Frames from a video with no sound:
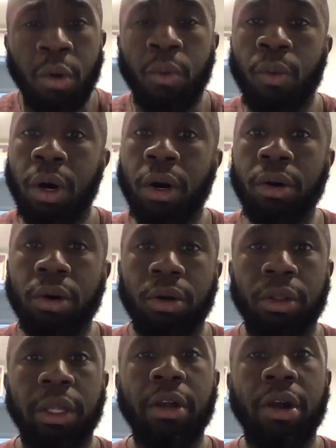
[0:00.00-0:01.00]
Well,
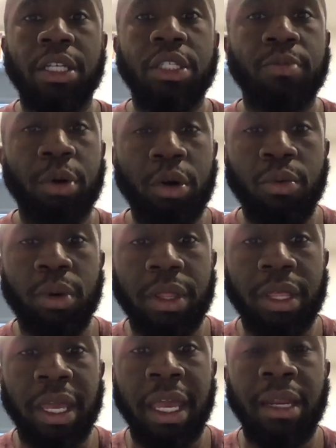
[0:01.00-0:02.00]
earlier I spoke with
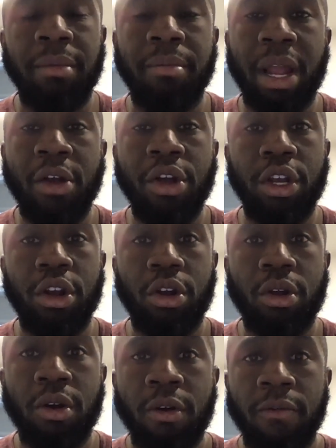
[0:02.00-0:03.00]
Anna Barringer
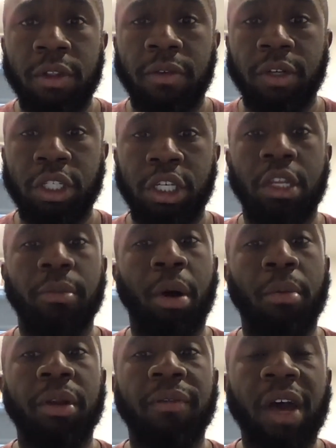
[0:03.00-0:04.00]
from the Virginia
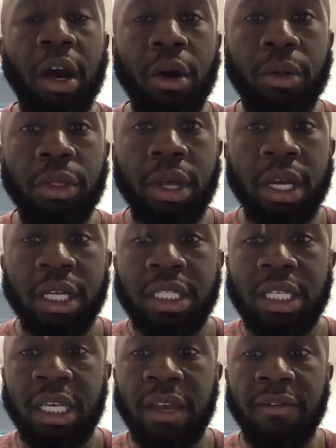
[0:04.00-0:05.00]
Department of Health to
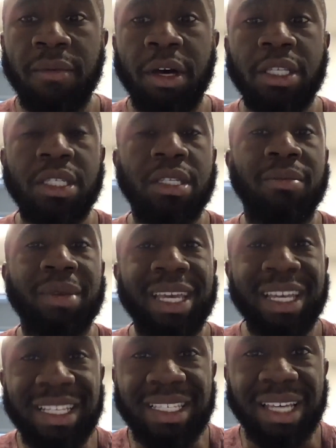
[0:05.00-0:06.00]
give us some
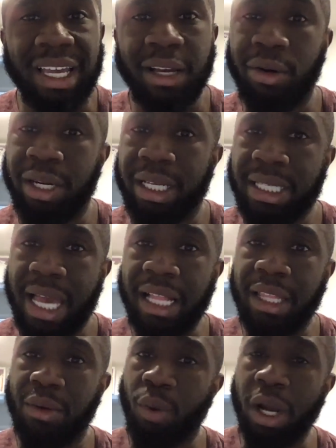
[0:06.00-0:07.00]
insight on exactly
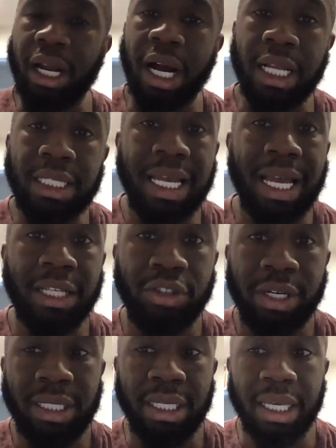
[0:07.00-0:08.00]
what contact
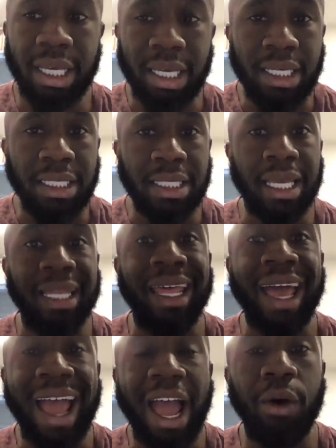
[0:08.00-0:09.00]
tracing is and
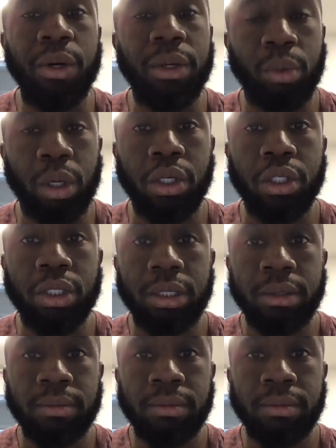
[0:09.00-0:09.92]
how it works.